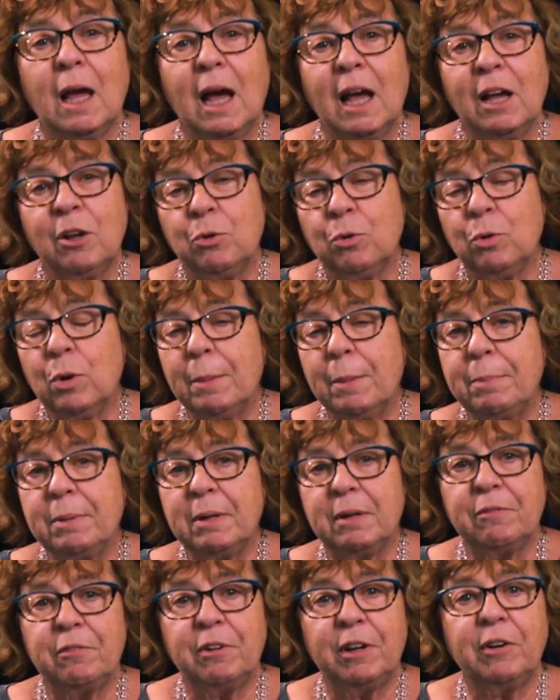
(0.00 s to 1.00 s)
I grew up
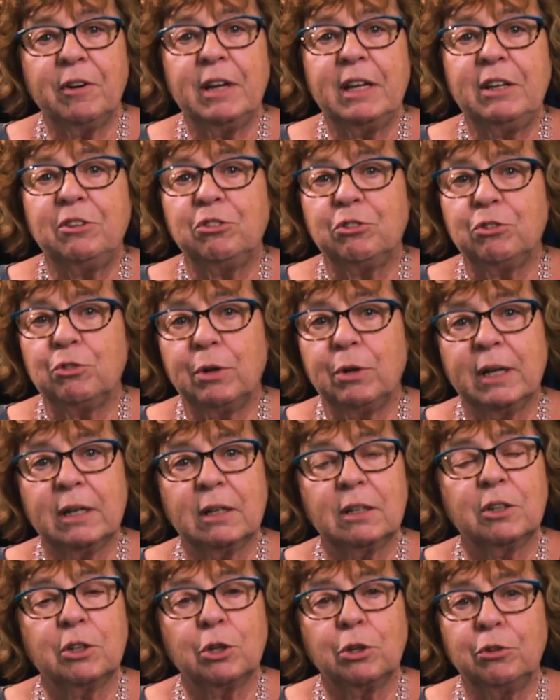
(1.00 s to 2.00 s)
in a very strict,